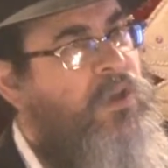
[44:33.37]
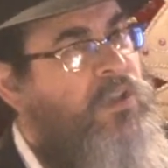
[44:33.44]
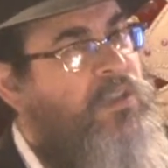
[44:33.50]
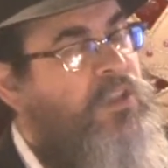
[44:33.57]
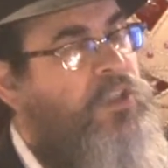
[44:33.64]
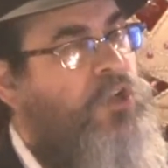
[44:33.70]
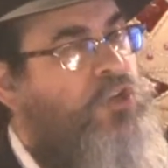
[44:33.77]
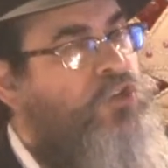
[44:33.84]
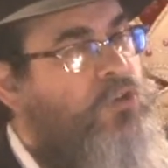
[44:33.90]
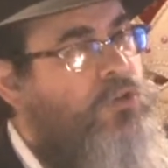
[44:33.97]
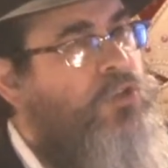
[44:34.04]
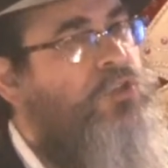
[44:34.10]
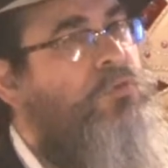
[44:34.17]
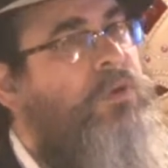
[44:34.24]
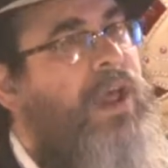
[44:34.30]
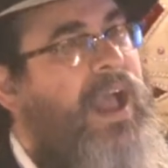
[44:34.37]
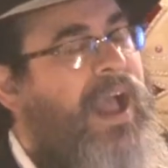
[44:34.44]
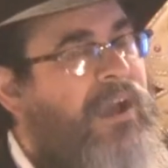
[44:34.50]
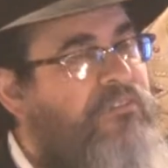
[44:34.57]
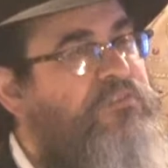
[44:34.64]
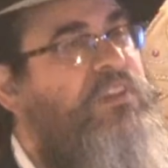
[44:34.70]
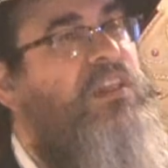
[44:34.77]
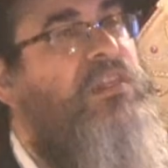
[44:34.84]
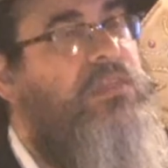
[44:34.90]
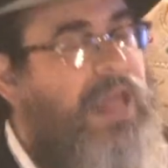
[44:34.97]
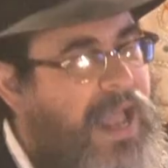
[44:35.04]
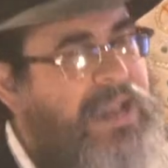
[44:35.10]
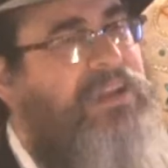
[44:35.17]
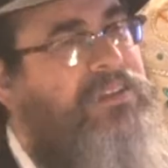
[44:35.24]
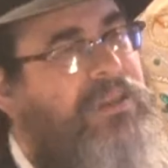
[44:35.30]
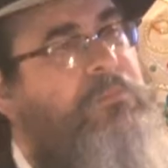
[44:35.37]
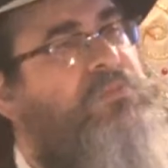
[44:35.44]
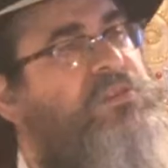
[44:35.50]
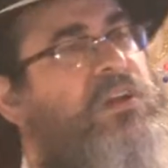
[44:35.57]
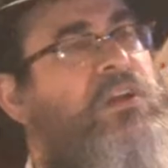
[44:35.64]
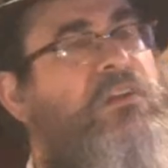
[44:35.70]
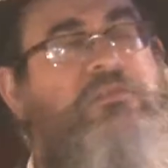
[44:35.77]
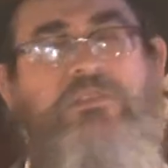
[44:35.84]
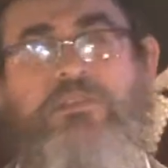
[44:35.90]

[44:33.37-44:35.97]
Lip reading: that the children have to like themselves